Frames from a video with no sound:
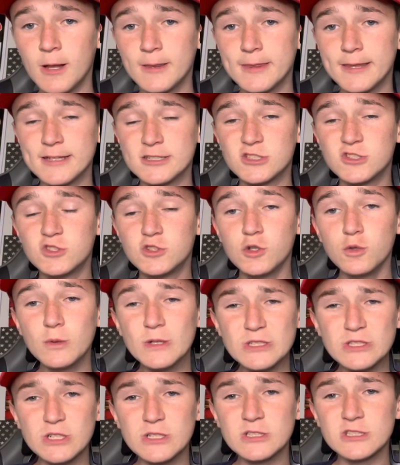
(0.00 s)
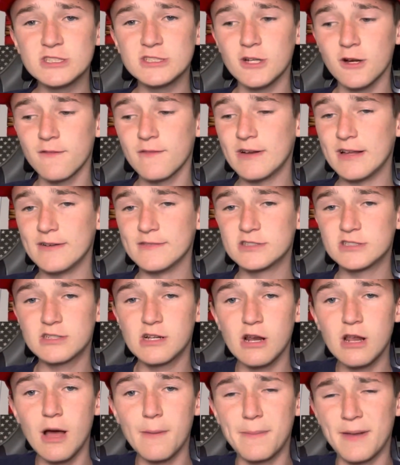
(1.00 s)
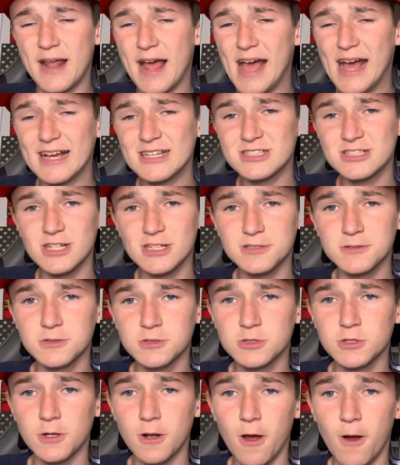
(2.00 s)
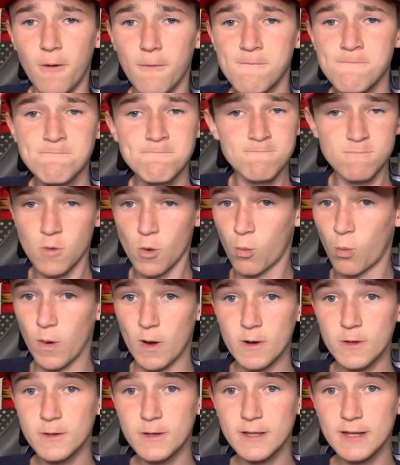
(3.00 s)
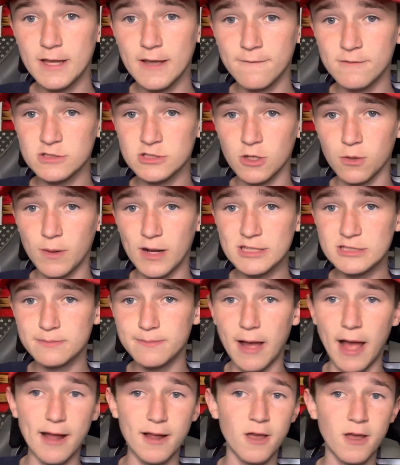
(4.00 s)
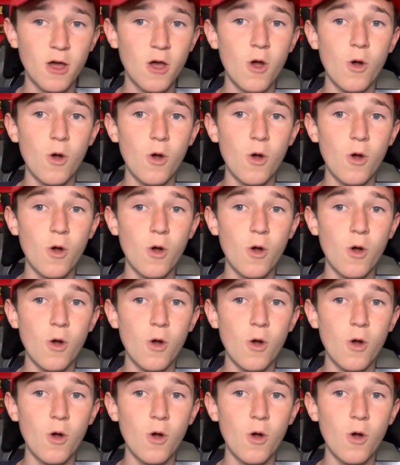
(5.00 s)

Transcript: this Jewish conservative stood up and asked Justin Trudeau, "When are you going to give us our rights back?